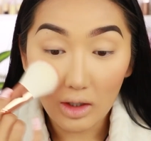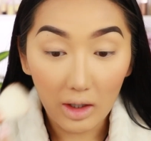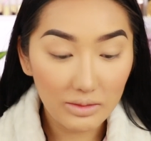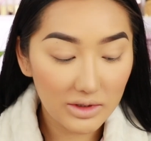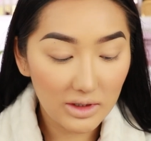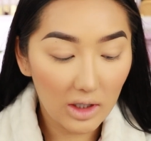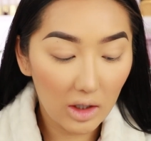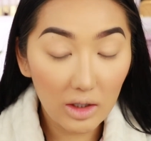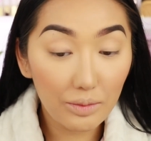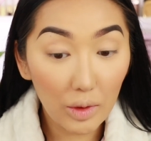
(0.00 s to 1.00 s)
I'm
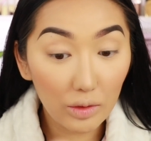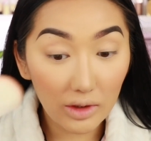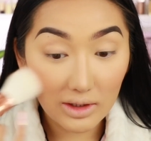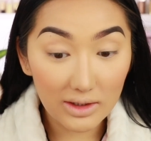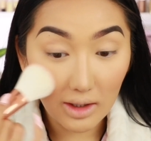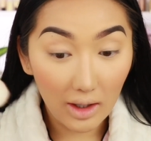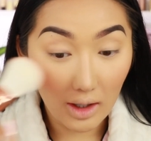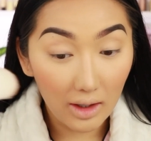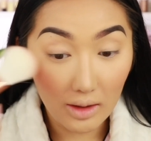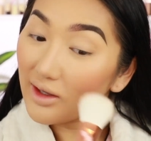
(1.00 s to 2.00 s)
slowly building this
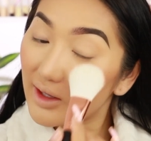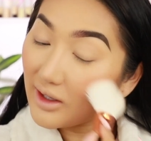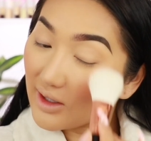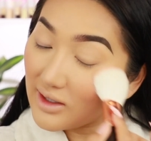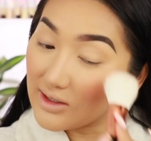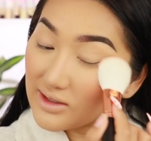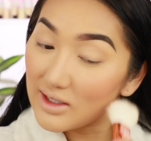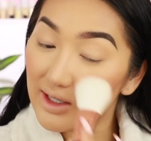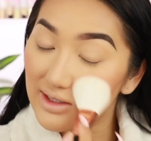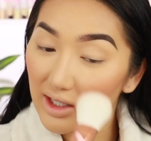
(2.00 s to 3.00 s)
up. It is
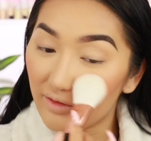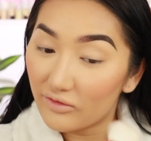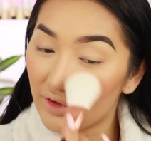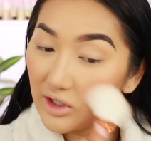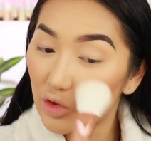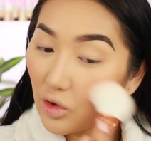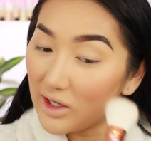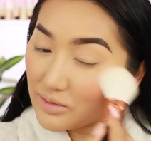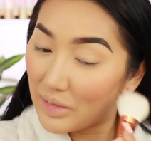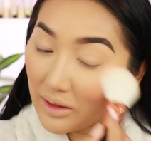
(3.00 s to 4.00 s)
definitely
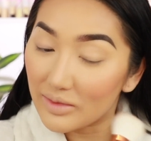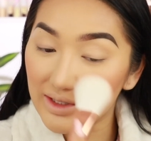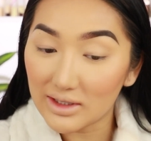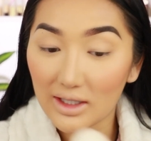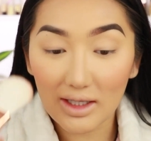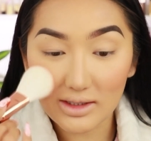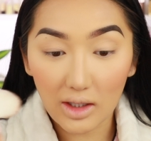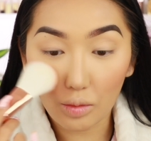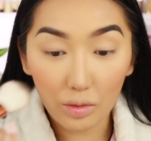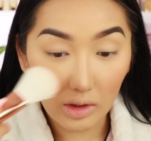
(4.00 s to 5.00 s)
not as pigmented as
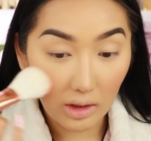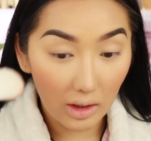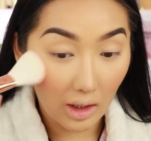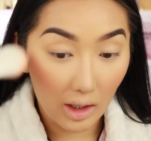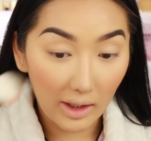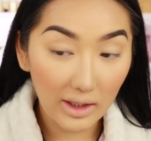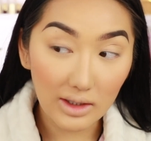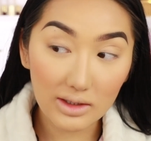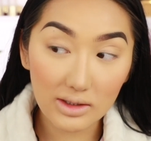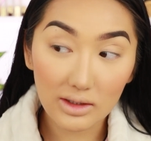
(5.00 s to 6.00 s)
I would have
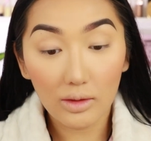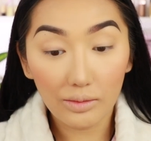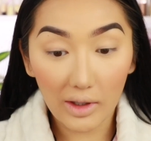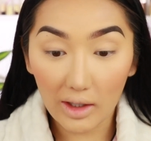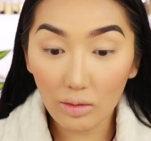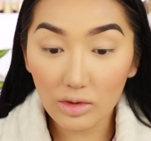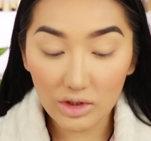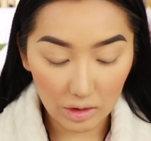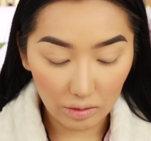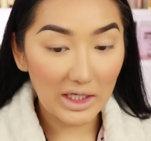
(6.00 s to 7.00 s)
liked. But it will
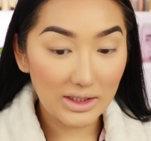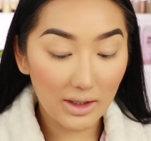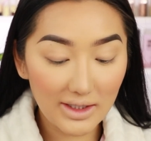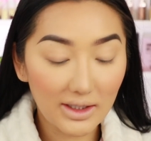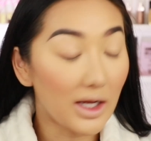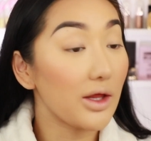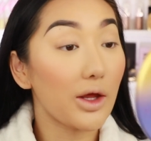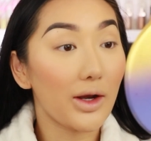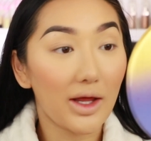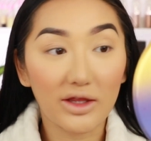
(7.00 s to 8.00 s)
do. It's a nice colour though,
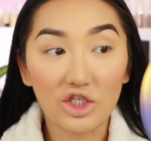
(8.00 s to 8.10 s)
I like the